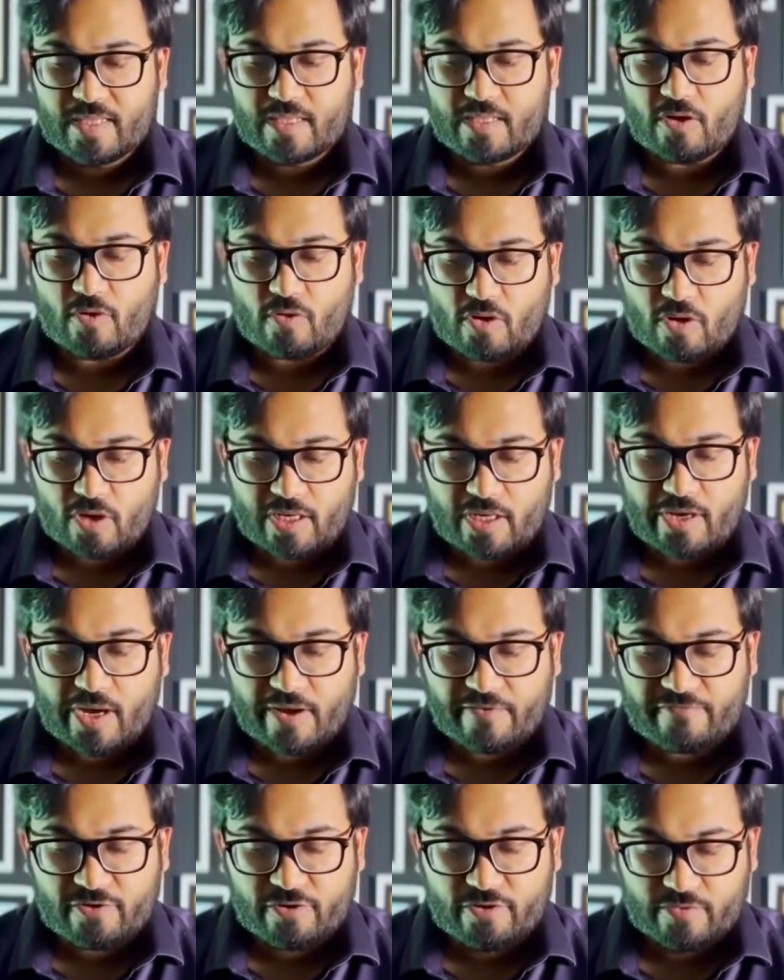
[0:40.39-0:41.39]
Now all you
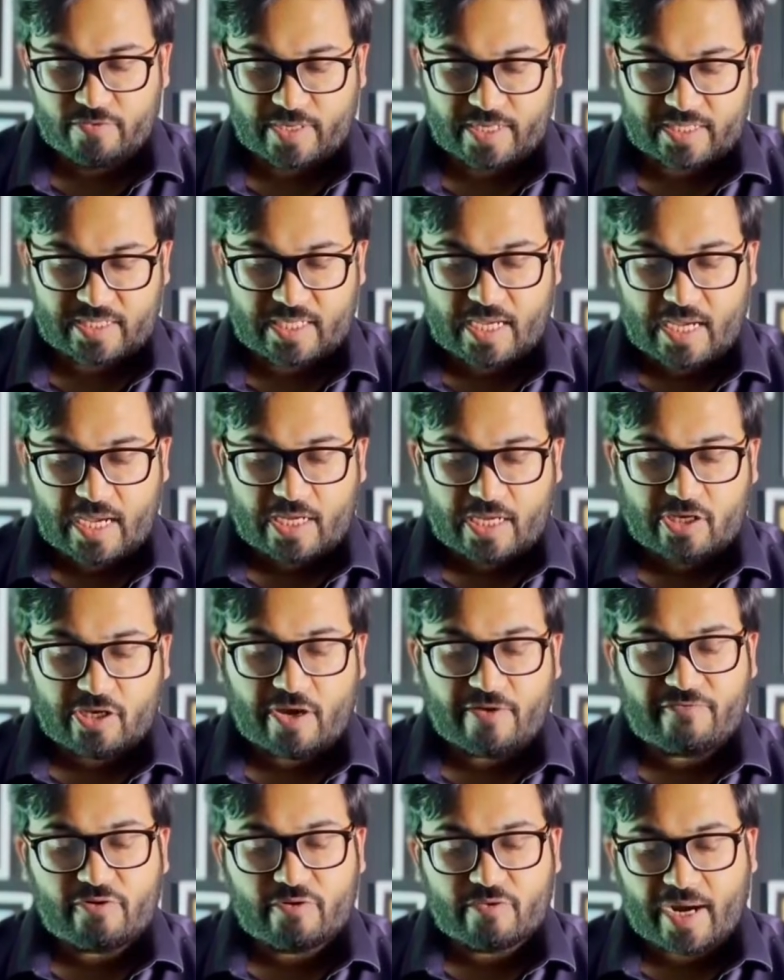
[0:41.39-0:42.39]
have to do is you
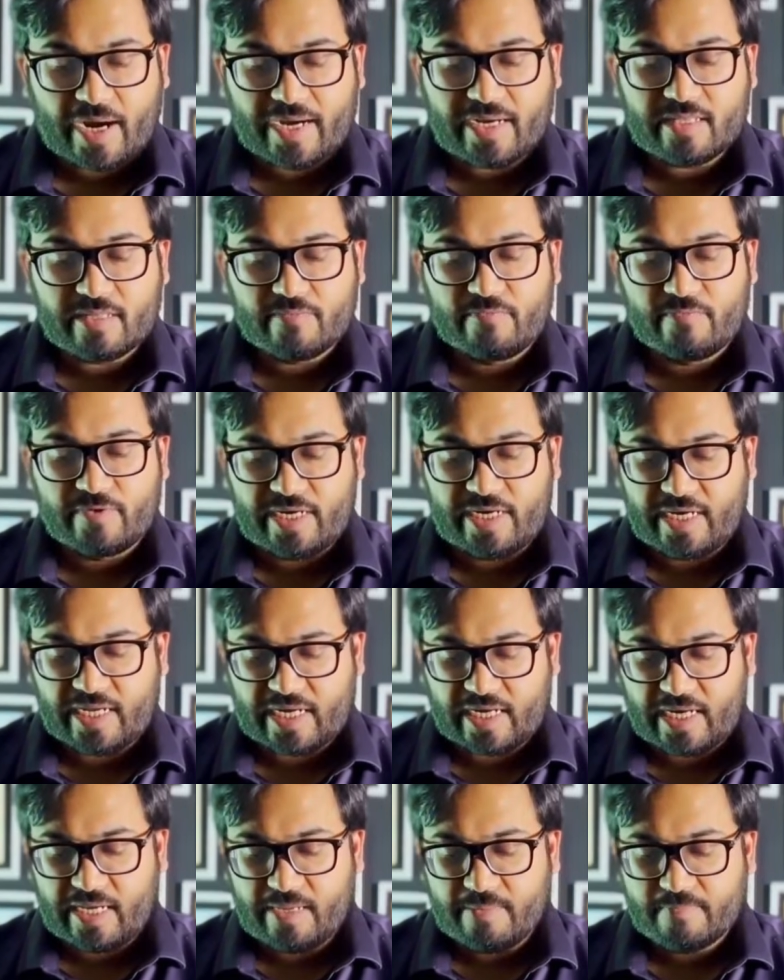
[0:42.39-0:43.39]
have to write them
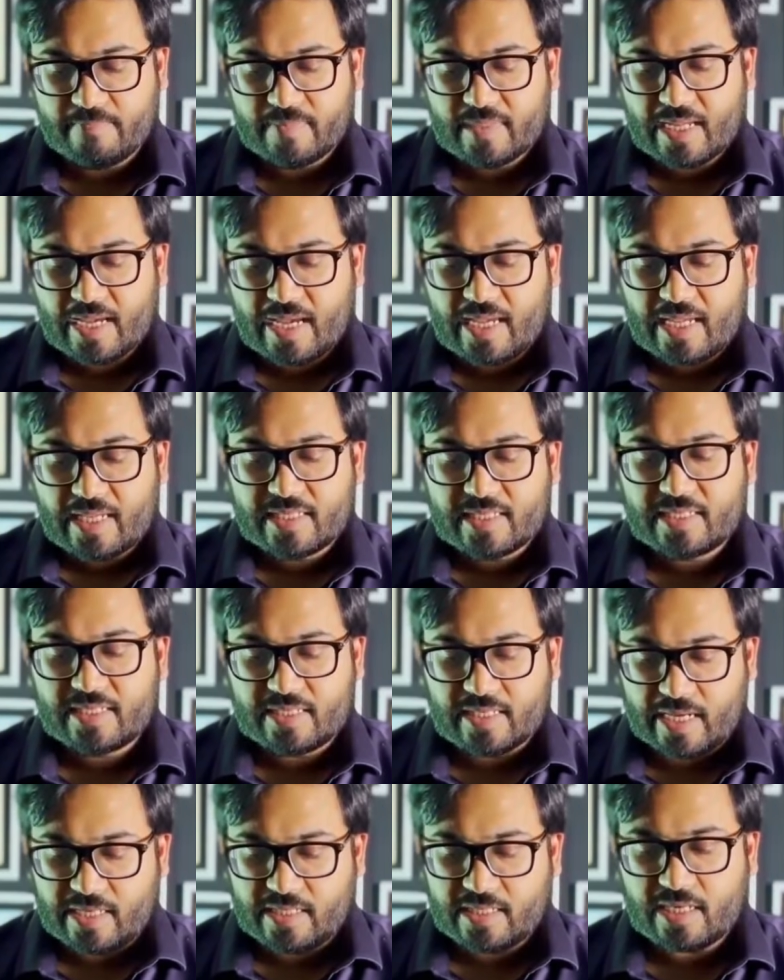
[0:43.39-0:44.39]
vertically
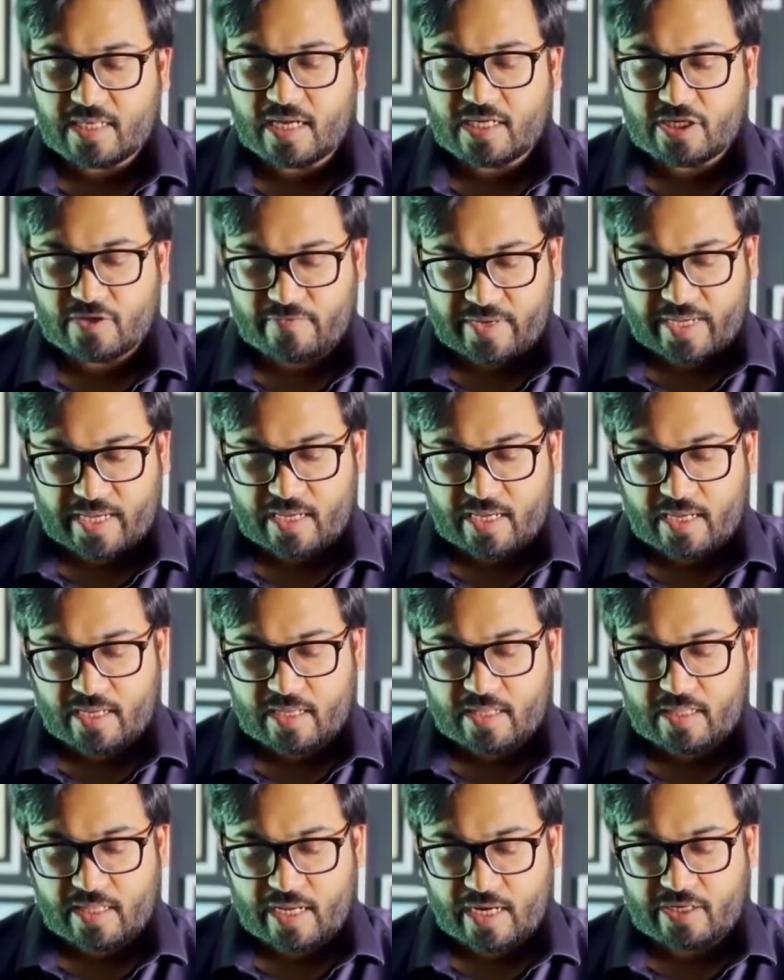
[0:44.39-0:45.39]
in such a way
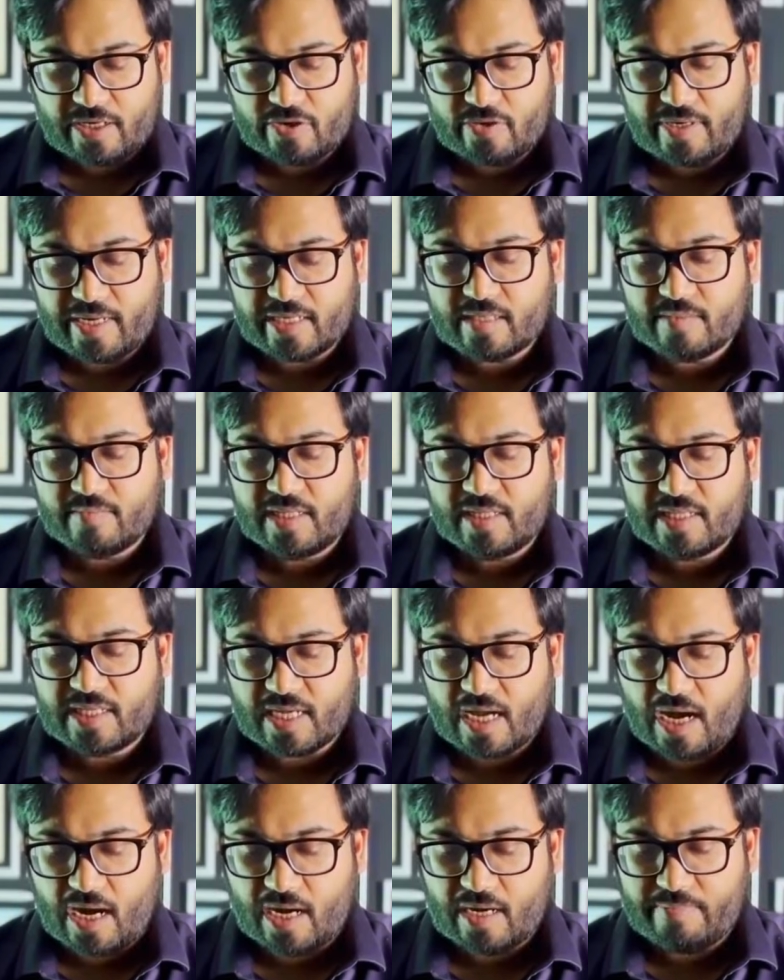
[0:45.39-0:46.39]
that your decimals
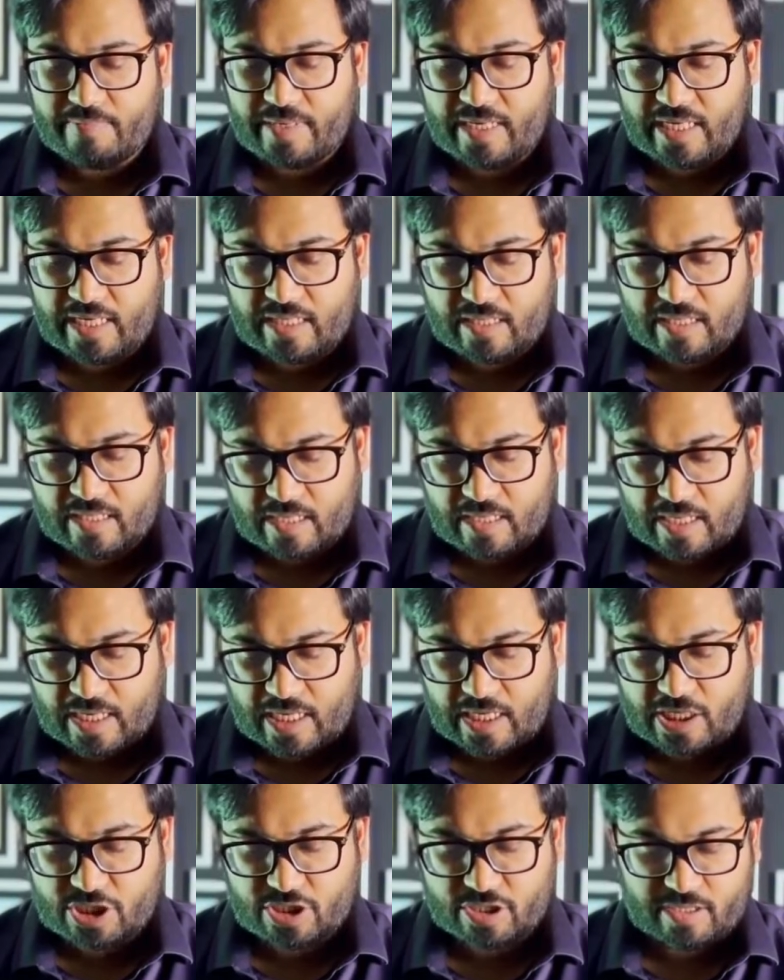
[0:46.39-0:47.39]
are beneath
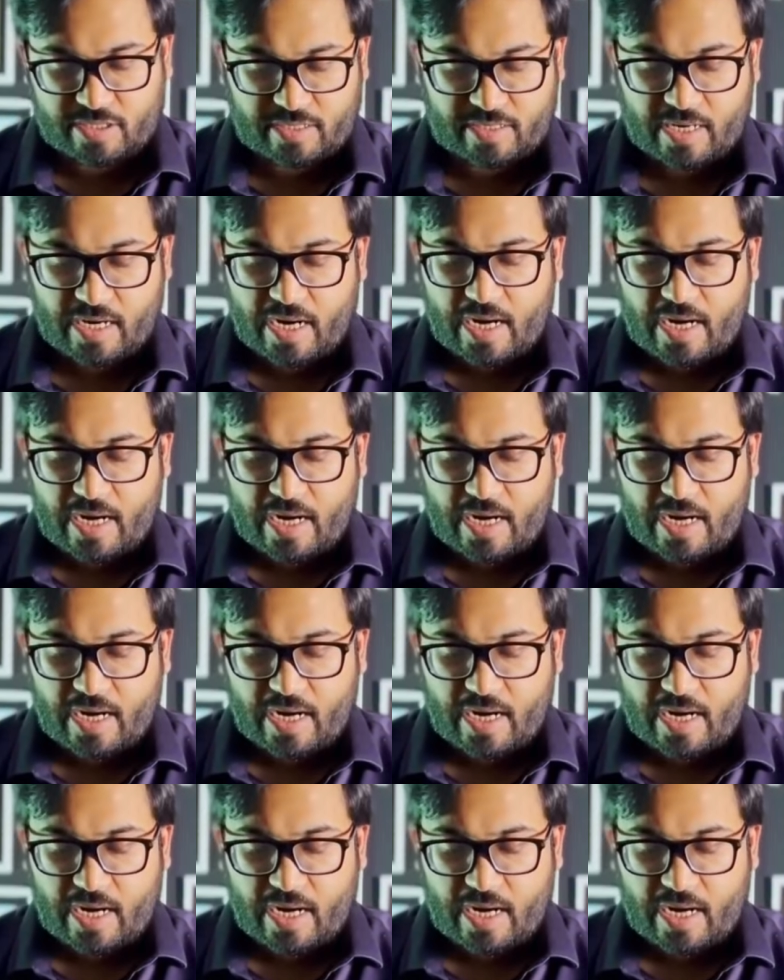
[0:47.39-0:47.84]
each other.